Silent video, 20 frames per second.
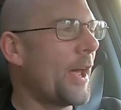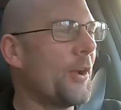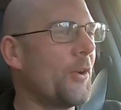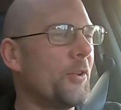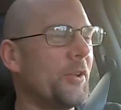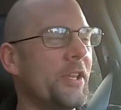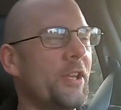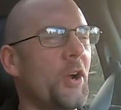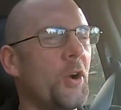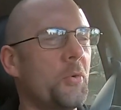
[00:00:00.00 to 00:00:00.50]
not
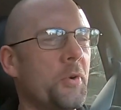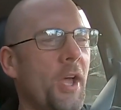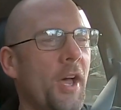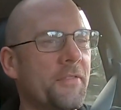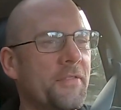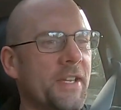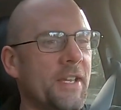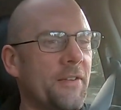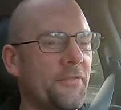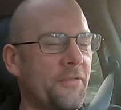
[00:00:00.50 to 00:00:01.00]
only are we
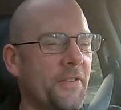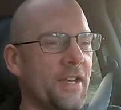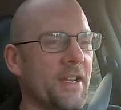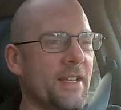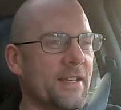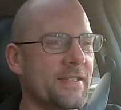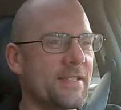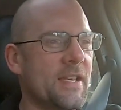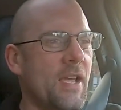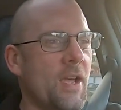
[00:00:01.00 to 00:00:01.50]
off to get
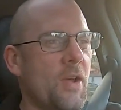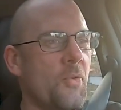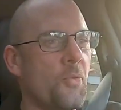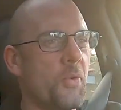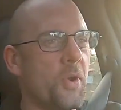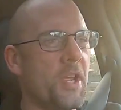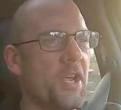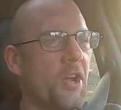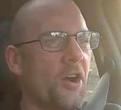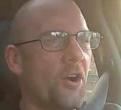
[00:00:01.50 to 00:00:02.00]
Phoenix,
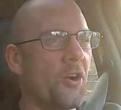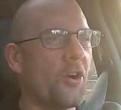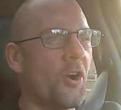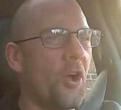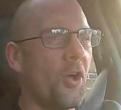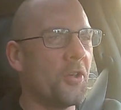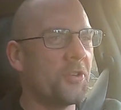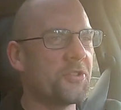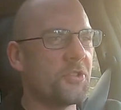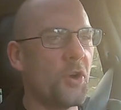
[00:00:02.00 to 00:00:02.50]
we are
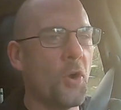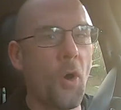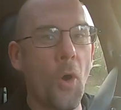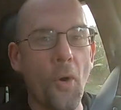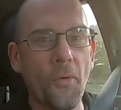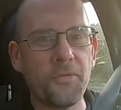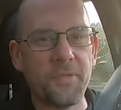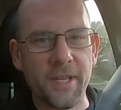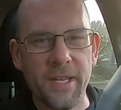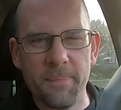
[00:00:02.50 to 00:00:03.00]
also
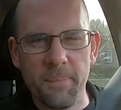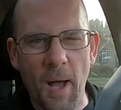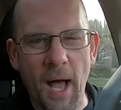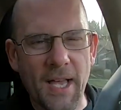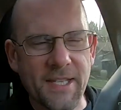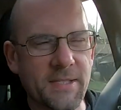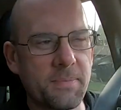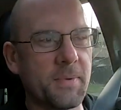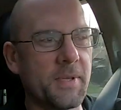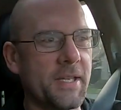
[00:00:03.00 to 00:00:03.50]
hopefully,
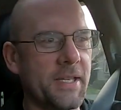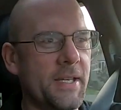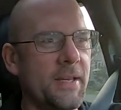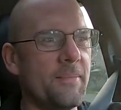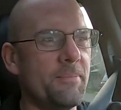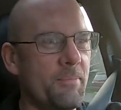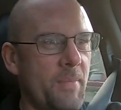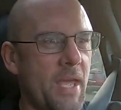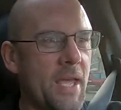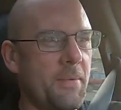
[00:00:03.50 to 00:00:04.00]
possibly,
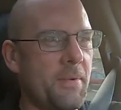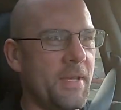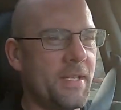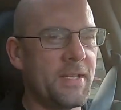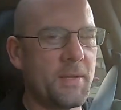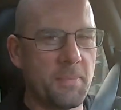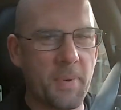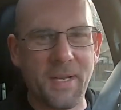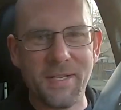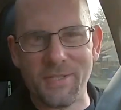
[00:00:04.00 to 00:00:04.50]

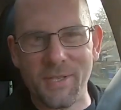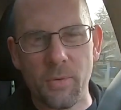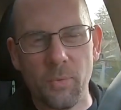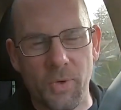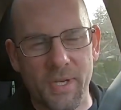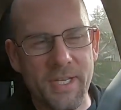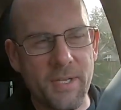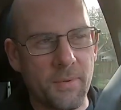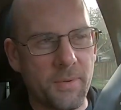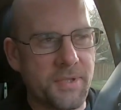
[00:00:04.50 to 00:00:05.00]
maybe, depends
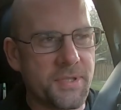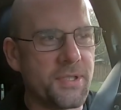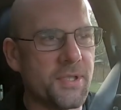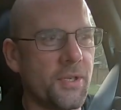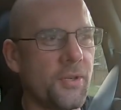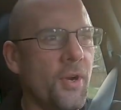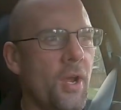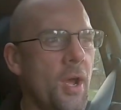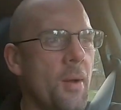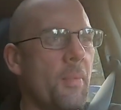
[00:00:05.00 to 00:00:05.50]
on what he wants to
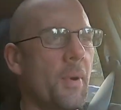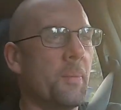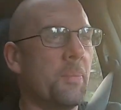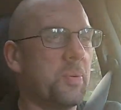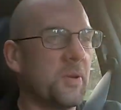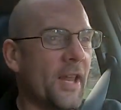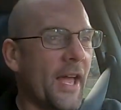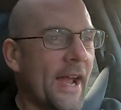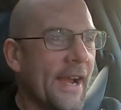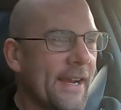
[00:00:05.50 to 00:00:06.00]
do, but
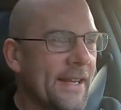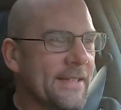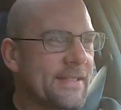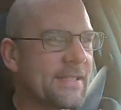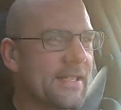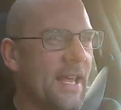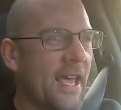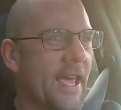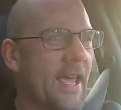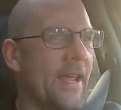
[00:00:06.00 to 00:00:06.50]
planning
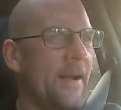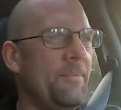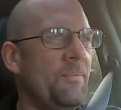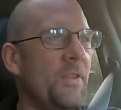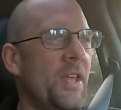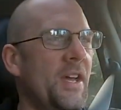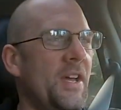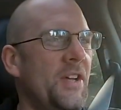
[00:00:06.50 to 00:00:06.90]
today